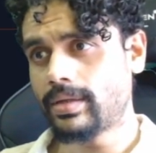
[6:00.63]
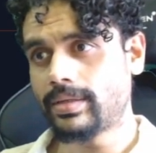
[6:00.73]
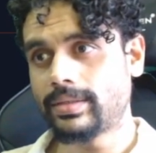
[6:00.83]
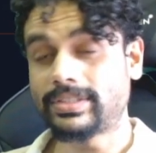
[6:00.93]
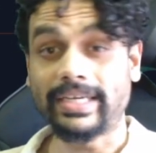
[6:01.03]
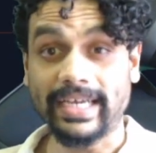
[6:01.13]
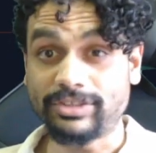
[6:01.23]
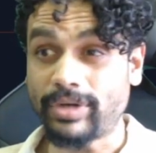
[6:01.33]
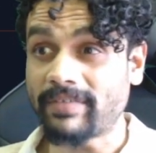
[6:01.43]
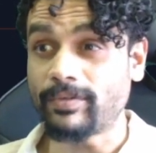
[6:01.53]
Sorry guys,
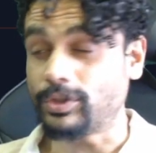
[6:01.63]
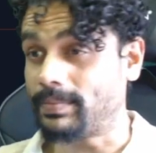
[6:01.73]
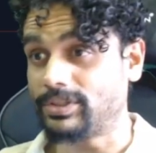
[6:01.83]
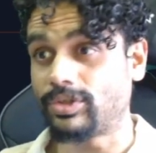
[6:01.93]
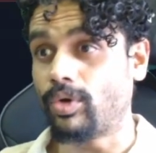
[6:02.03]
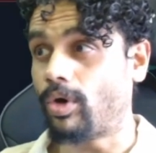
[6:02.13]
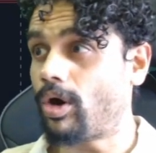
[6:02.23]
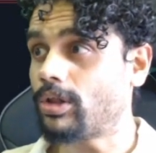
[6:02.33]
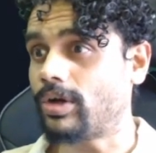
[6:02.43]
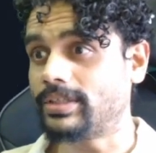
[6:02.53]
trading view has been slow
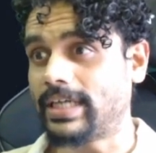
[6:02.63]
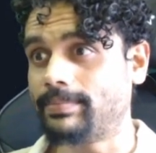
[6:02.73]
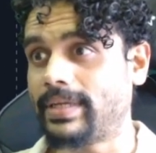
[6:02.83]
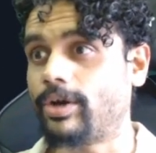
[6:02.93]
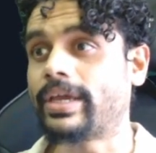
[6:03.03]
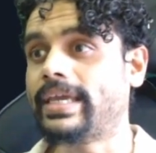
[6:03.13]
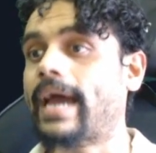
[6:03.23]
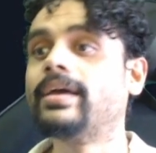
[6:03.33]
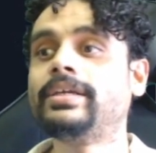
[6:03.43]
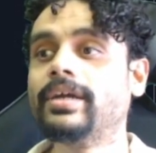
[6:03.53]
all goddamn day. Okay,
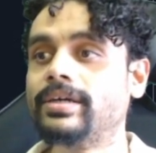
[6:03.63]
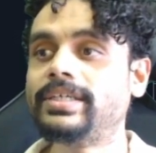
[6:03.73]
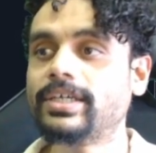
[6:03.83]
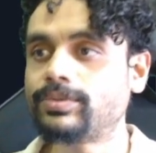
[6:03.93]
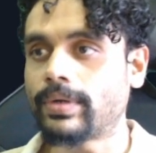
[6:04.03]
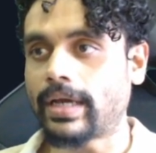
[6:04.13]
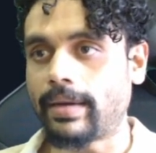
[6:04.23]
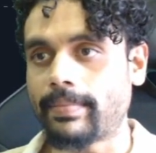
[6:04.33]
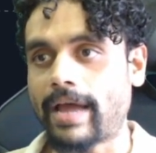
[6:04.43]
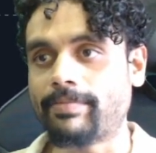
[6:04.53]
yeah, here's what
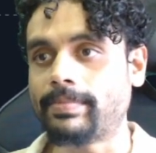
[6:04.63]
I've been